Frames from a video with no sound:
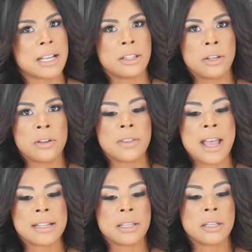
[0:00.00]
out there
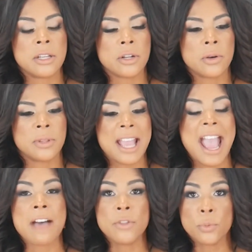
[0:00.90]
that, you know, they
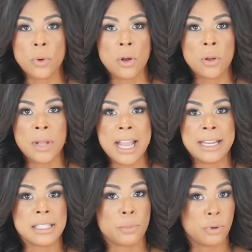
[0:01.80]
have the role
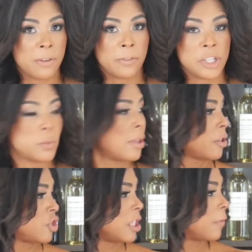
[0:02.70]
and it's a privilege, whether
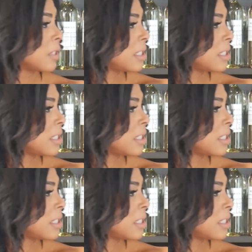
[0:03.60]
it's chief of